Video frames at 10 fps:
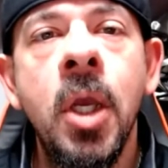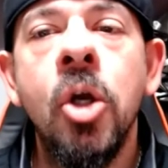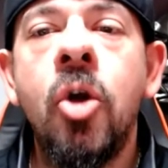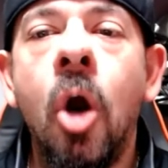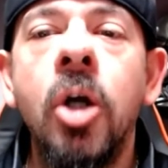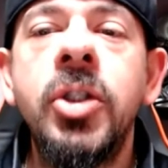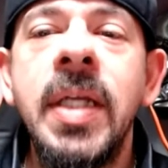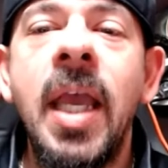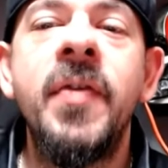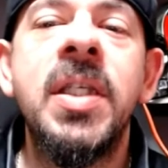Carlton
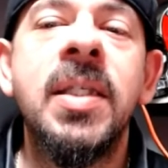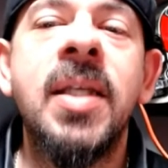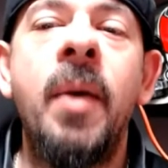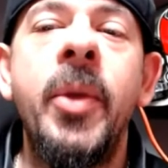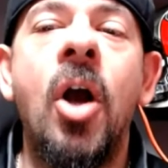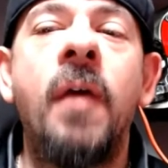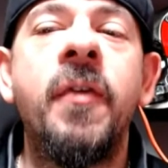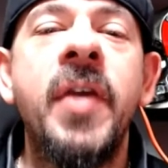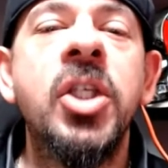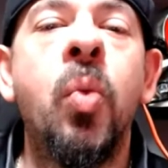Davis is coming off of
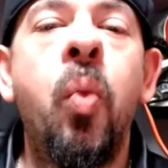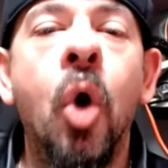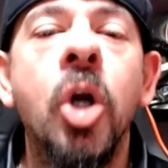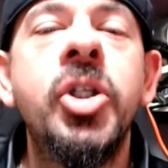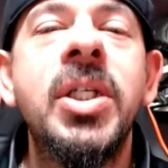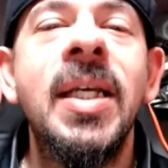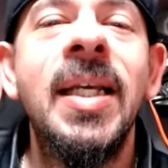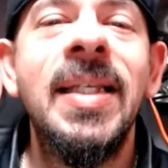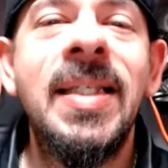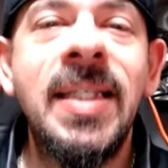his worst
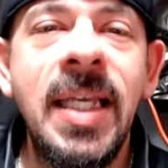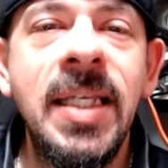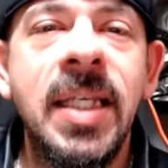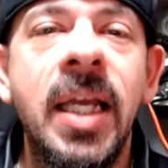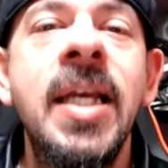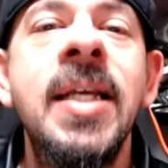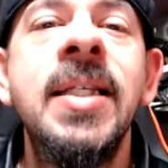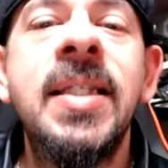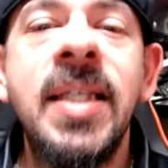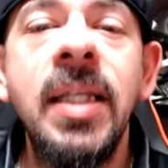season
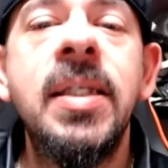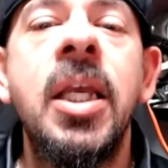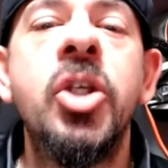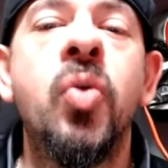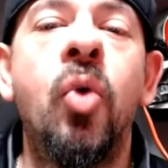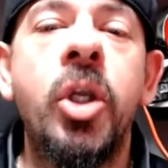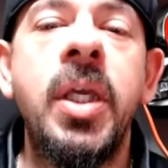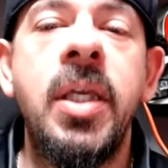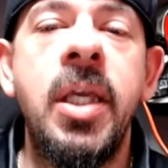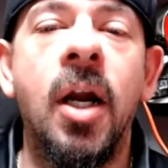since his rookie
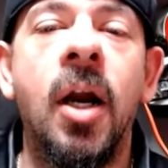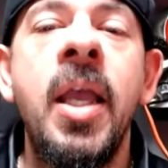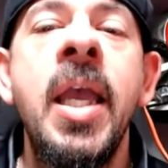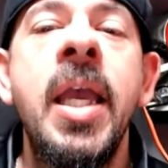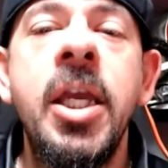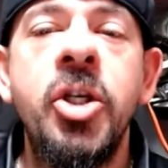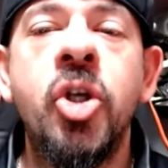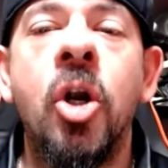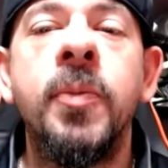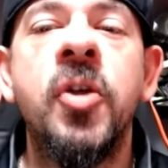year in
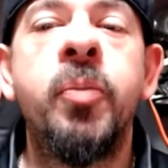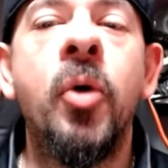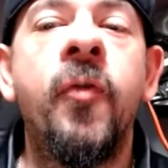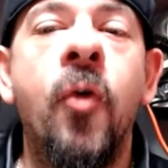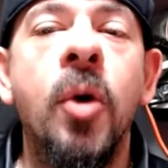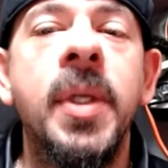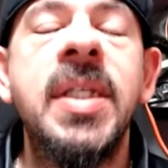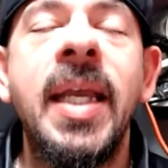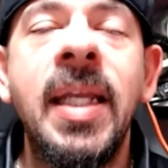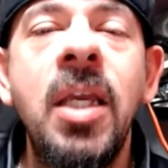terms of performance,
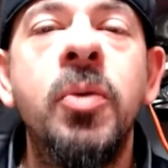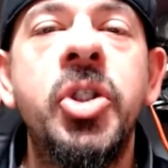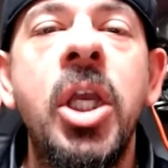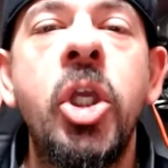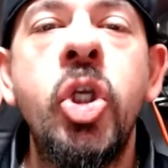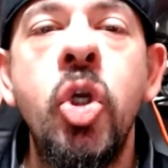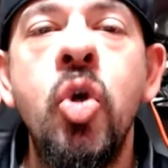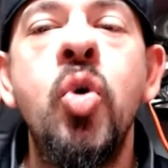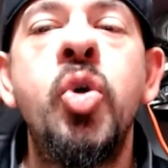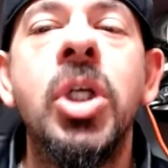and he was a
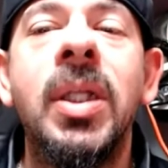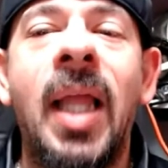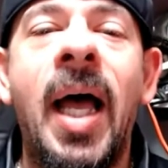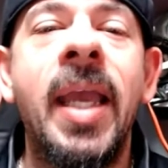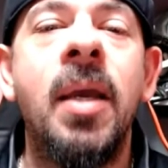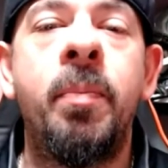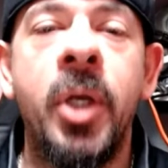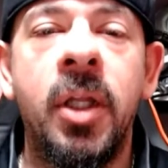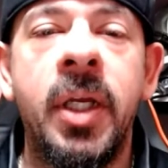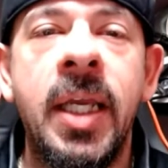huge
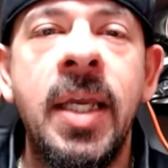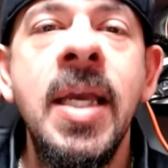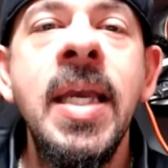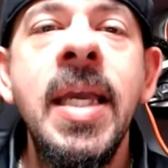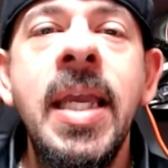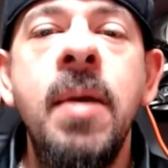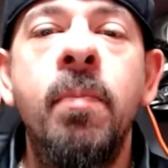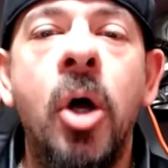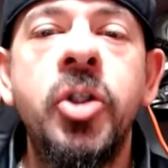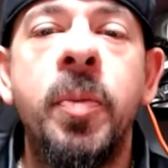liability in
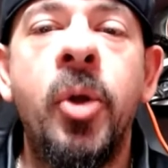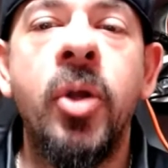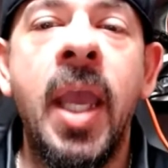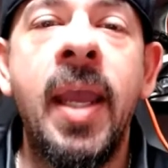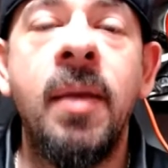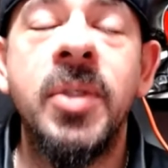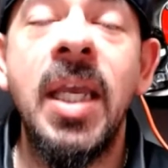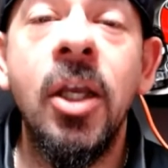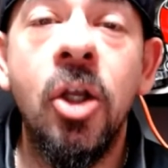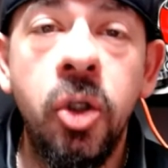multiple games,
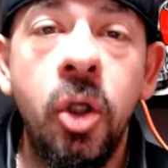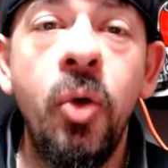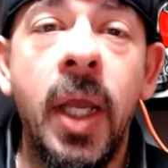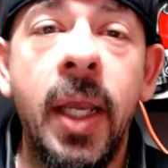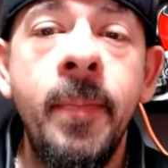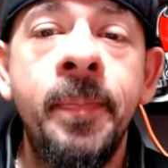including